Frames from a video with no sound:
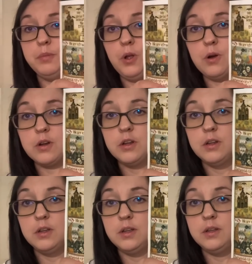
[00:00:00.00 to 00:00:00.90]
block
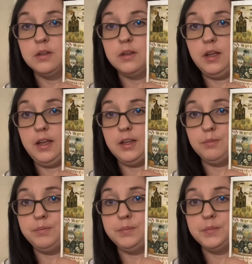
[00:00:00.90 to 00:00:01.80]

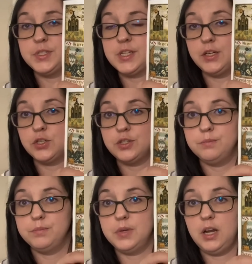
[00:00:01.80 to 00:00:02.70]
Um, stitched
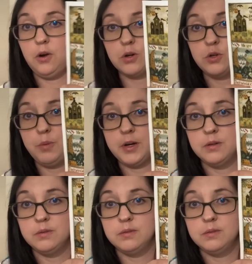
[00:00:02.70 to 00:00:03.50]
in October.